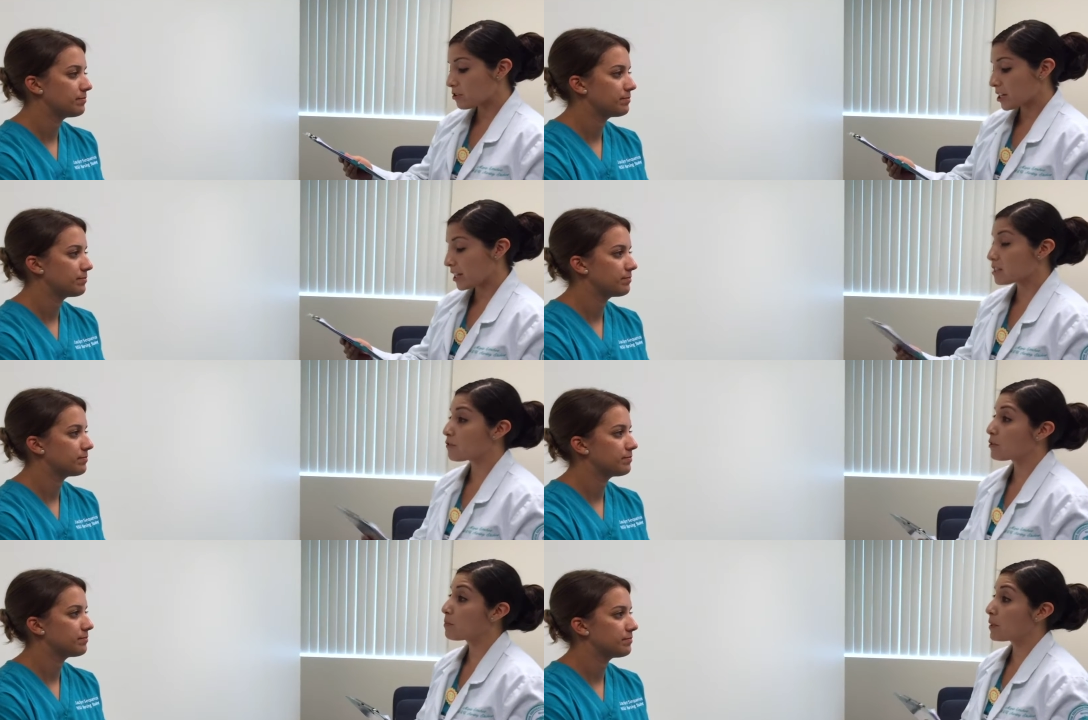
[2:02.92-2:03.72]
Speaker 1: your chance
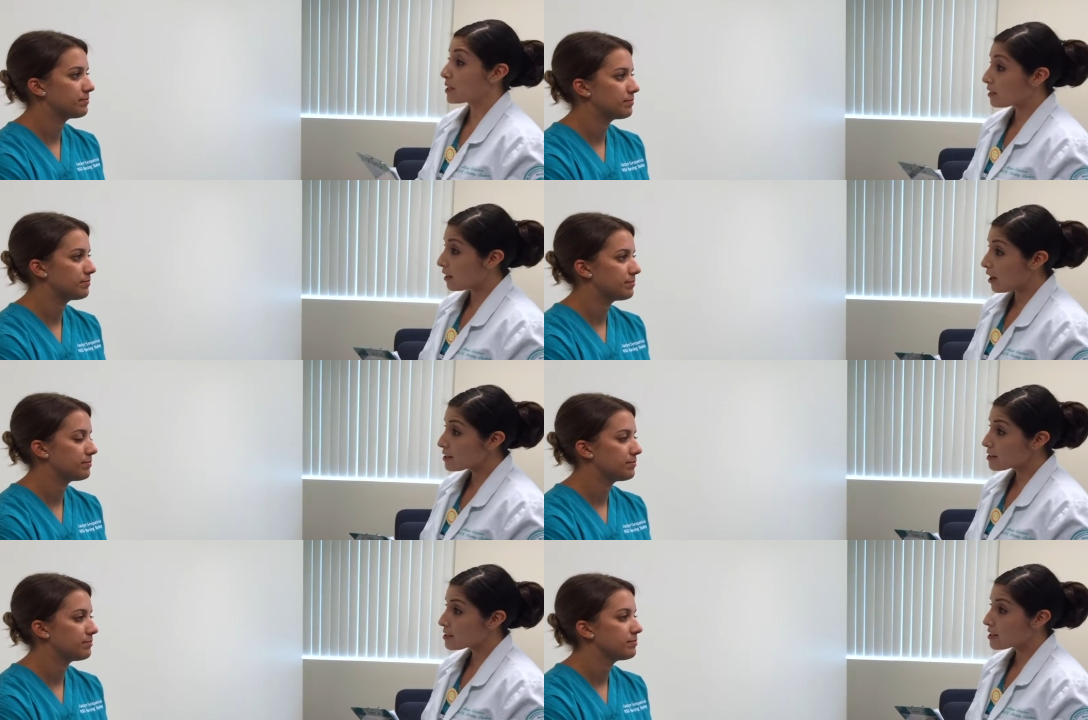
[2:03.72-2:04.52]
for blood
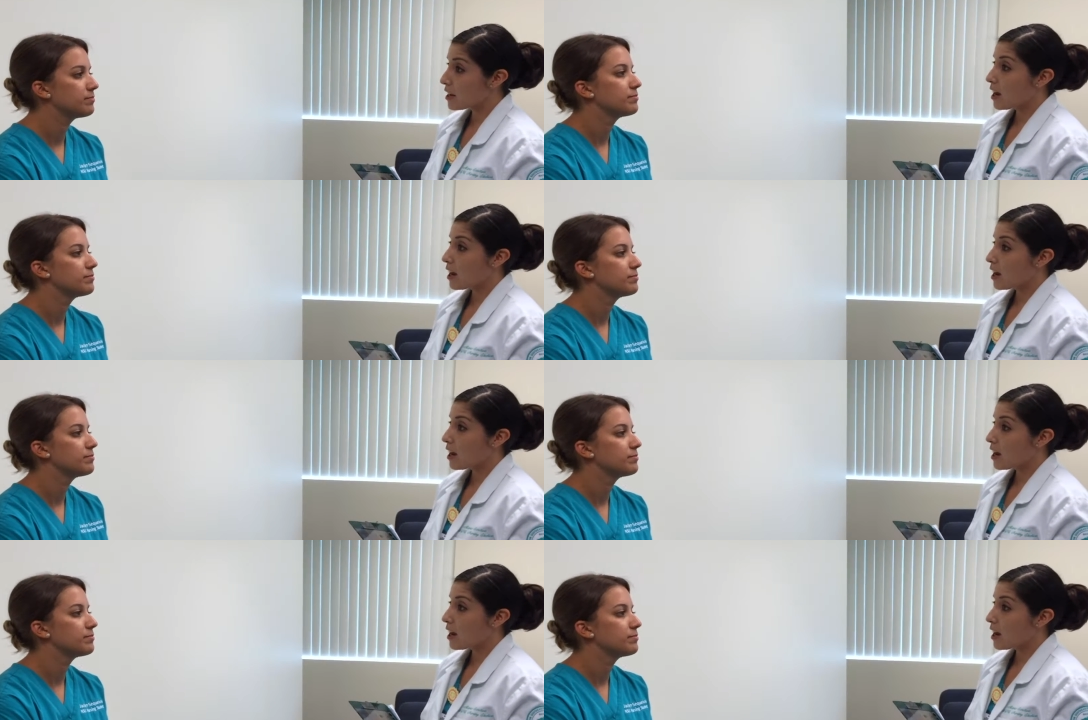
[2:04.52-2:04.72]
clots.